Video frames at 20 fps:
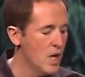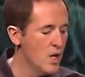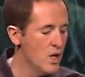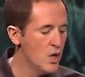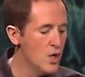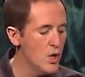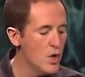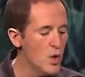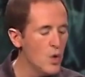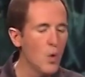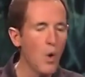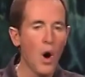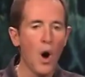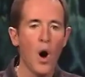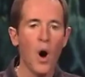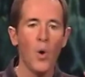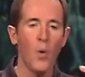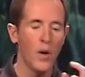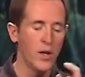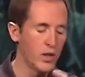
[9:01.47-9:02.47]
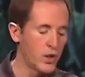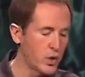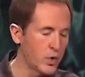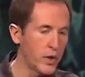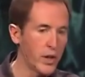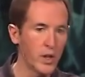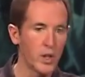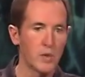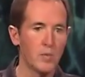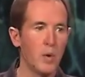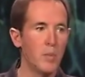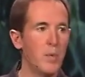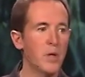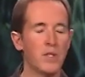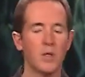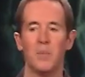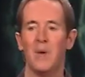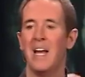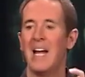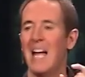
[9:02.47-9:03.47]
New always triggers
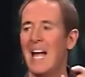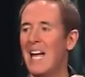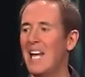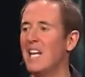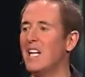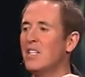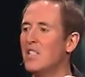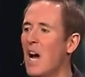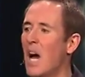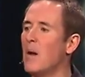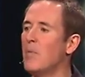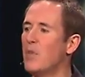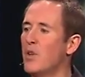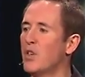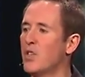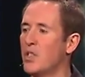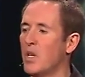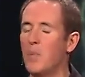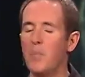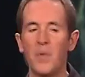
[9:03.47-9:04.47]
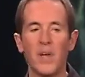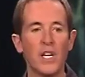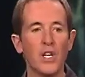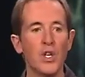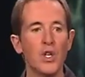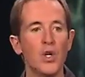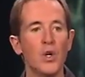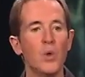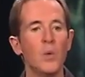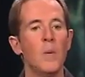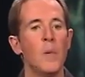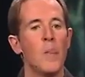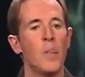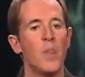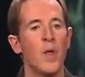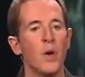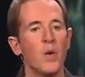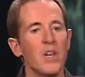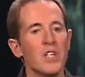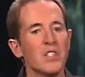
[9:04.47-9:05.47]
momentum. Anytime there's something new,
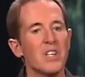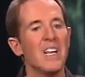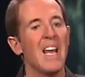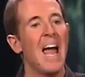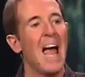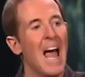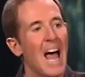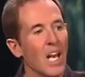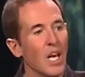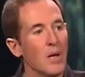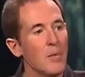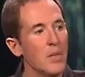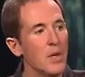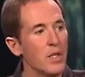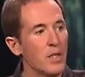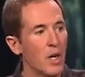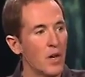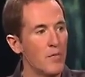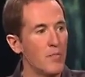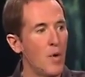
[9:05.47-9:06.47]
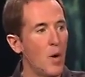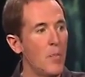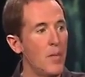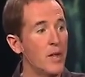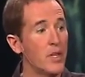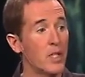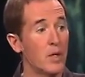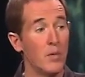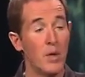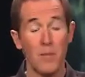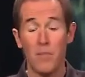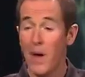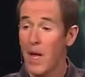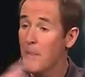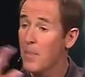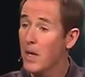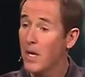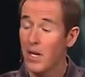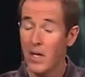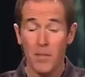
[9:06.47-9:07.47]
there is an element of momentum. It
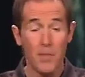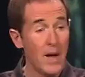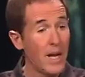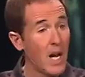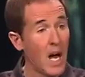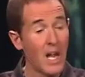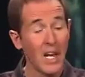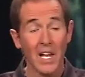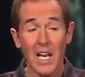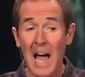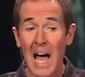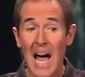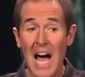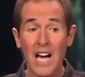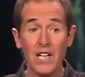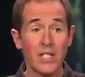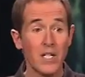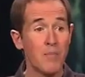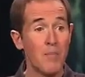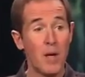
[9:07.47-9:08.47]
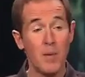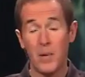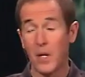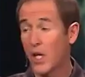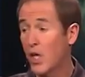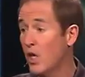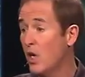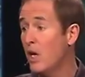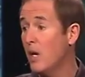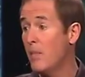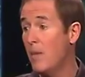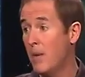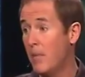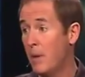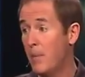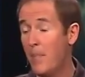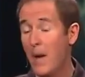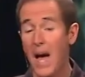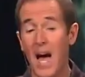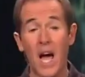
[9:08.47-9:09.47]
may not last, it may be good, it may
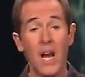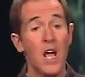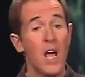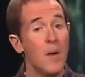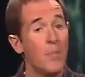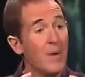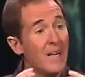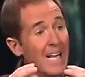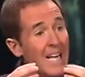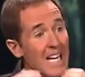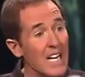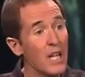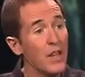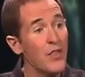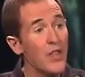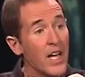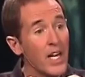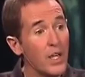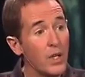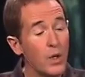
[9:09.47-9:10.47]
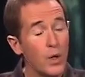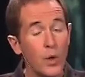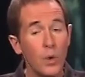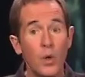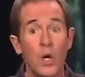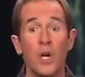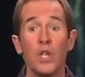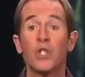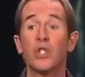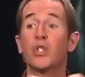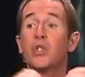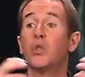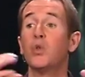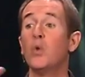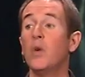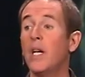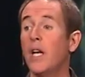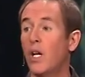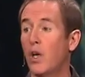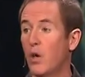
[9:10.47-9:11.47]
be bad, but anything new
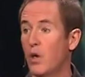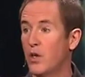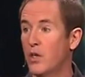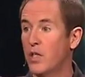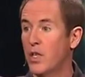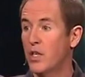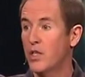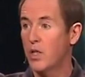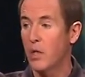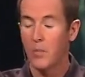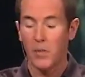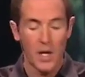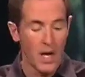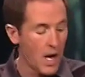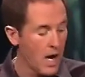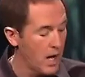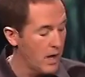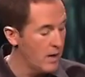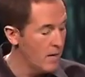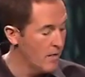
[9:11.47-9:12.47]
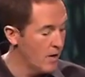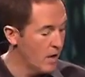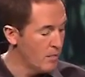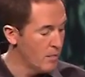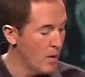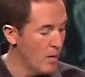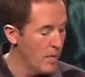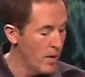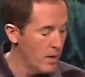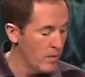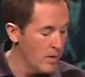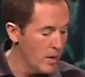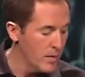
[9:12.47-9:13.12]
triggers some kind of momentum.